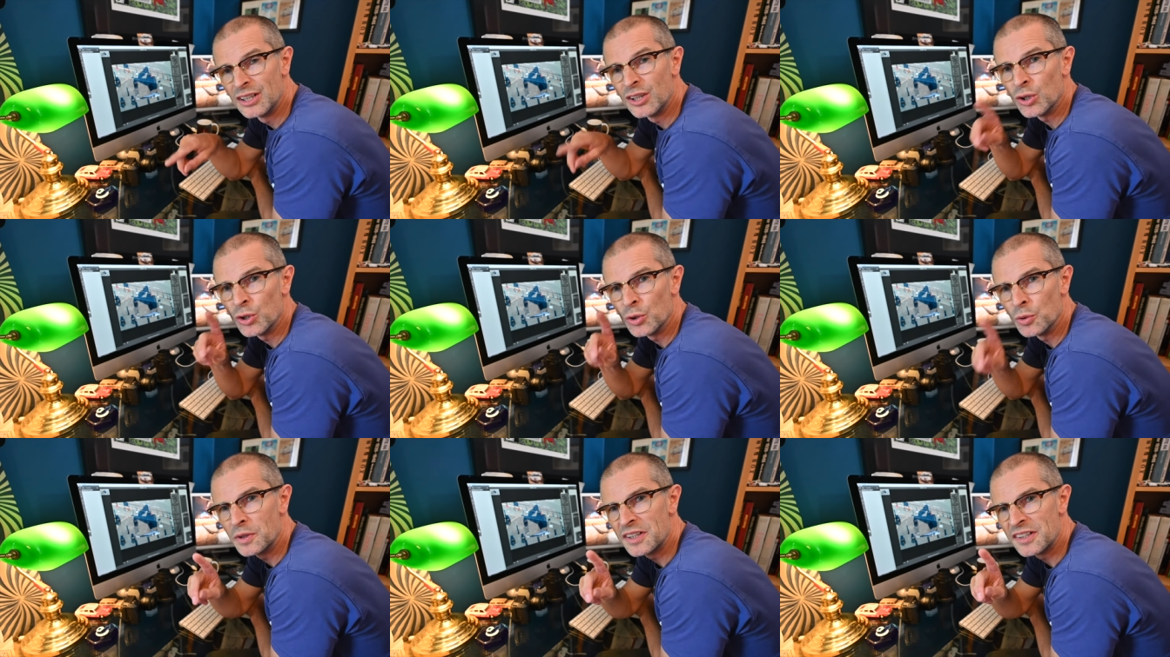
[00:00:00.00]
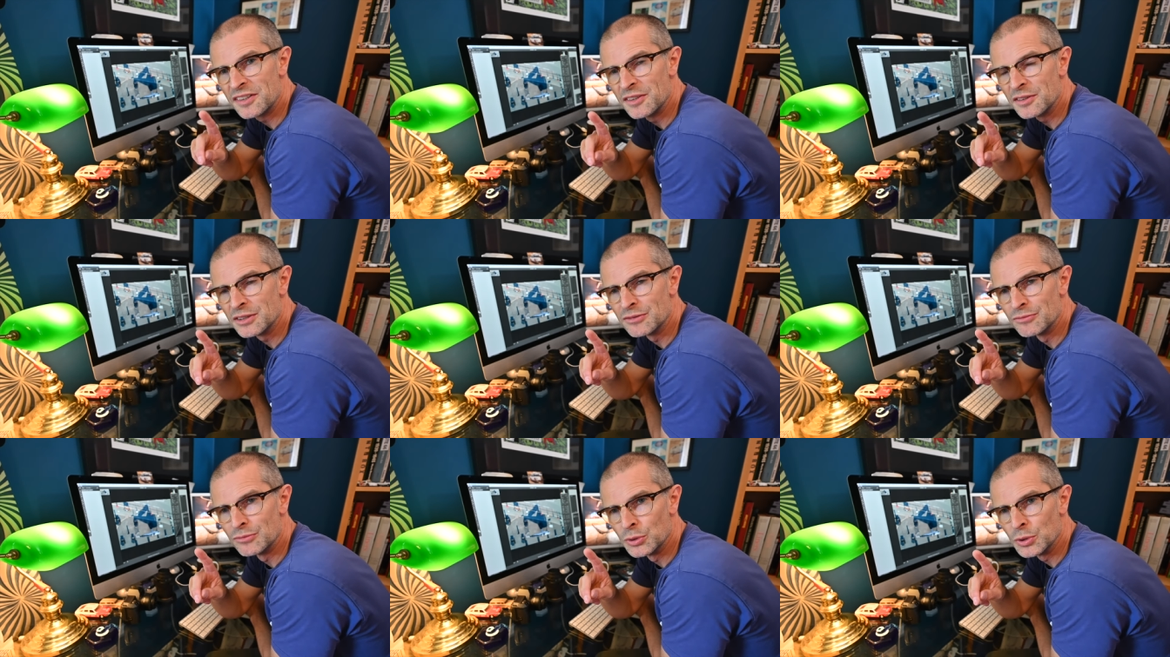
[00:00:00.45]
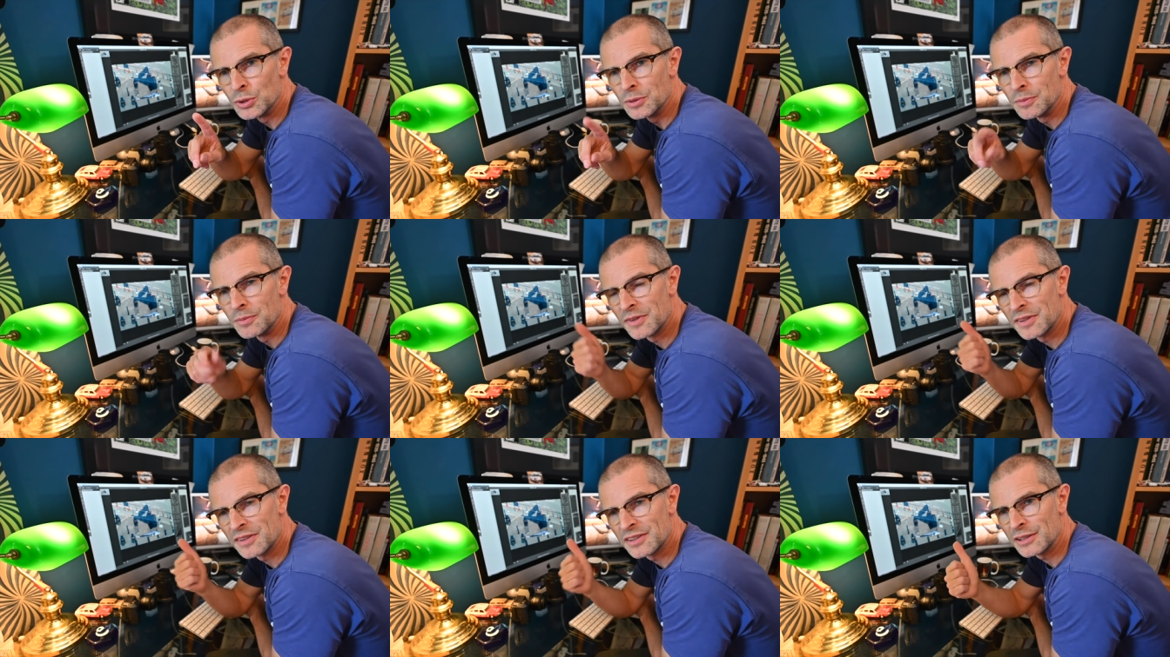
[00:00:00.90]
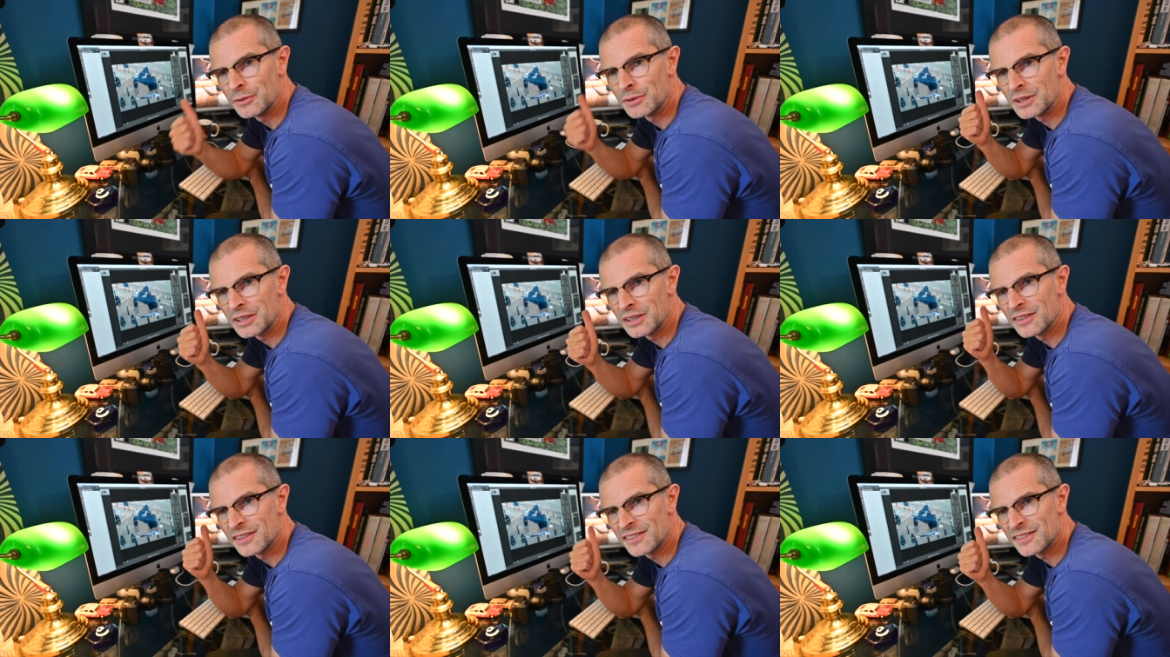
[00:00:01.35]
Always shoot in RAW, so we
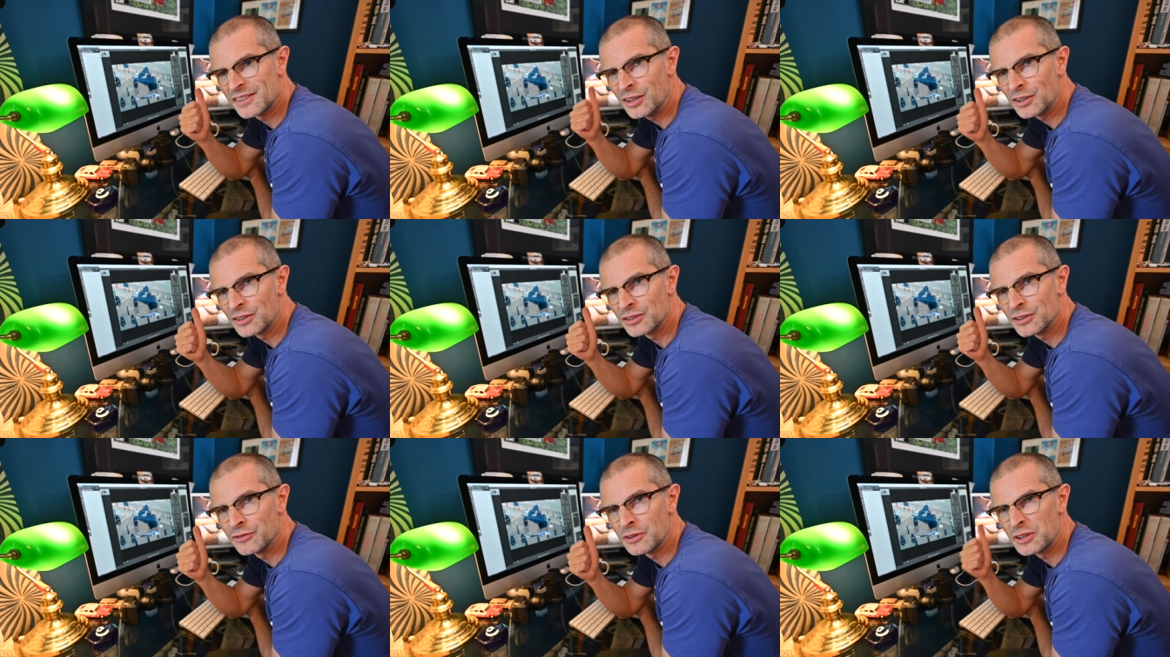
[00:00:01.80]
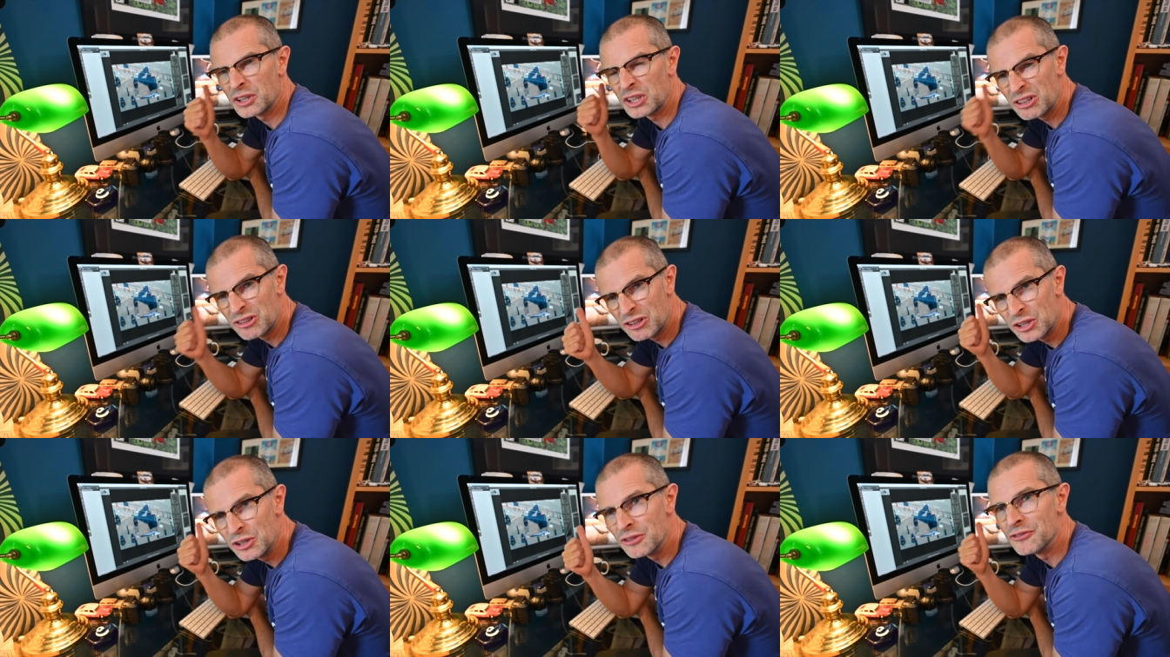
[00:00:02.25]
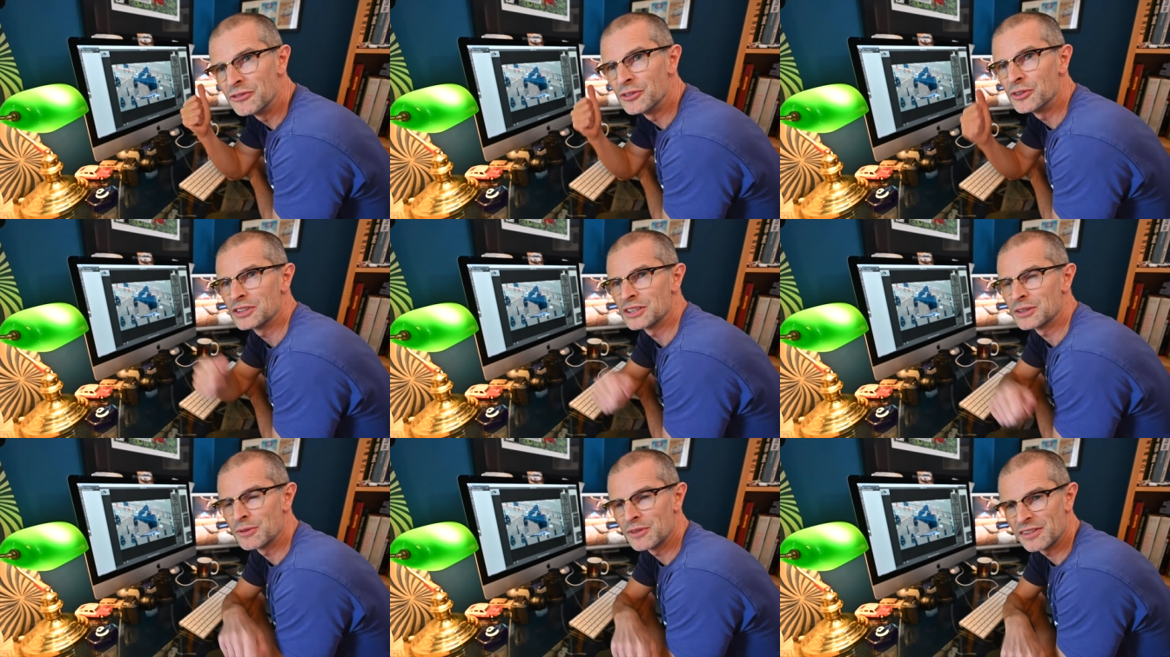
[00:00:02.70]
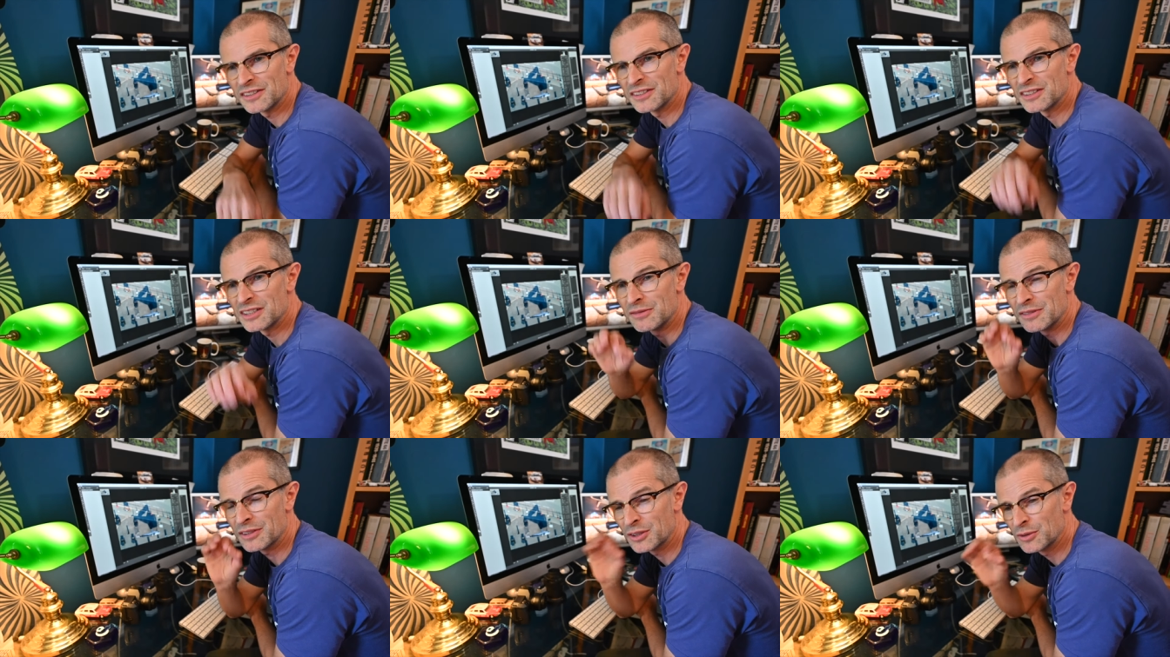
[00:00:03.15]
can start off on a good footing with this in
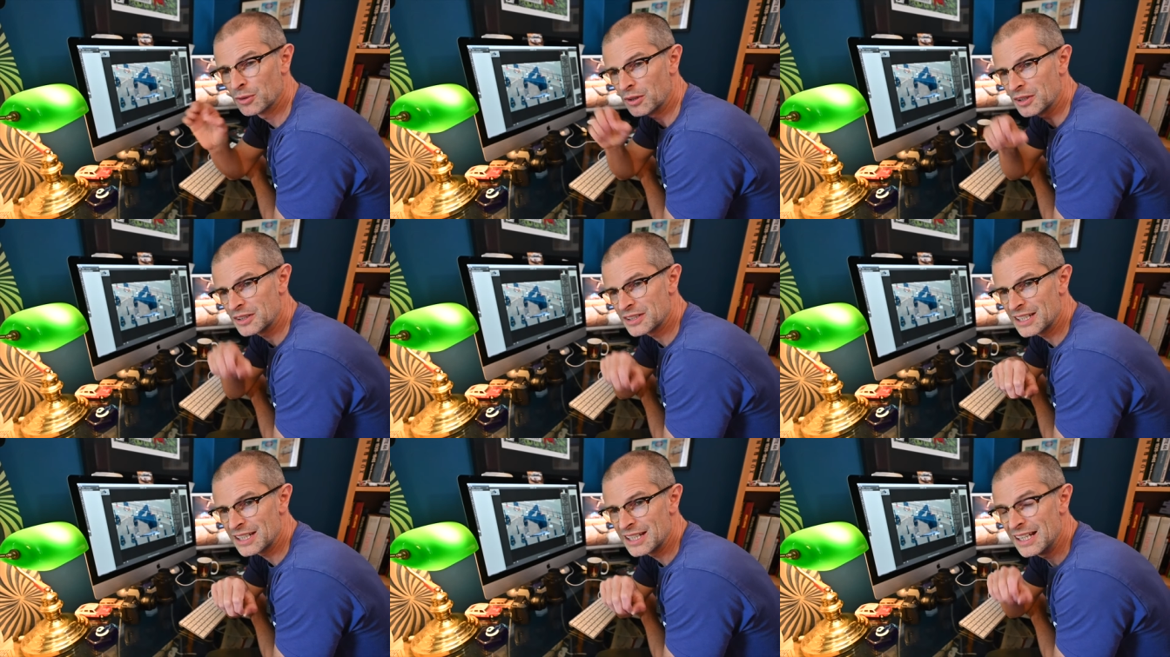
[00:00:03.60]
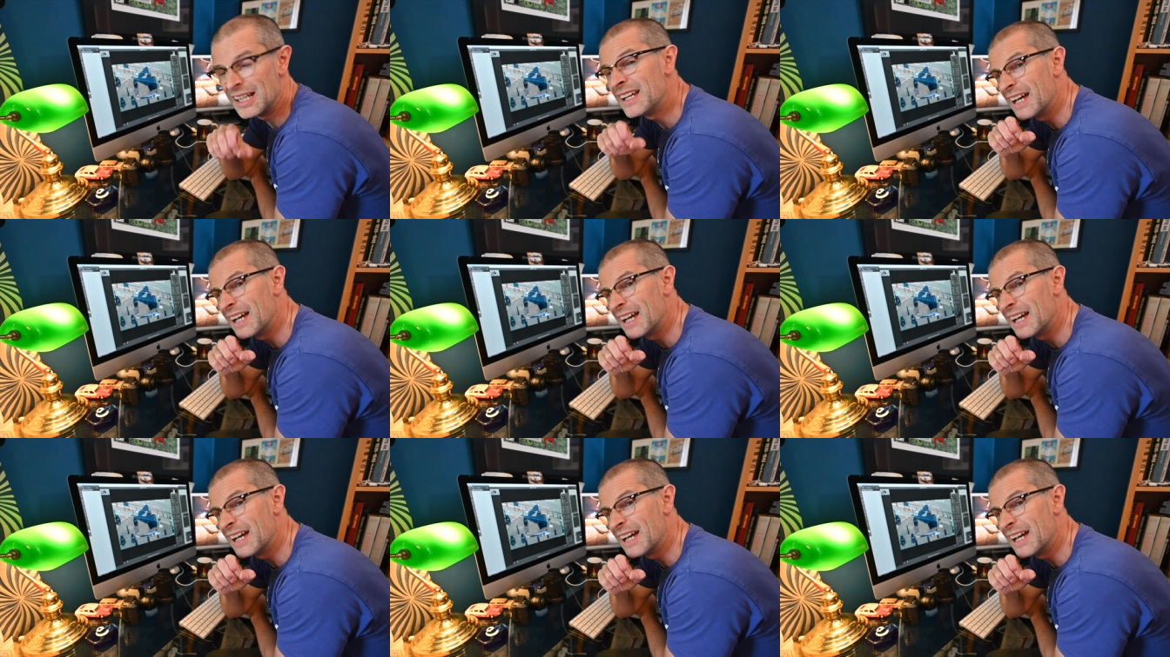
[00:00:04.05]
terms of quality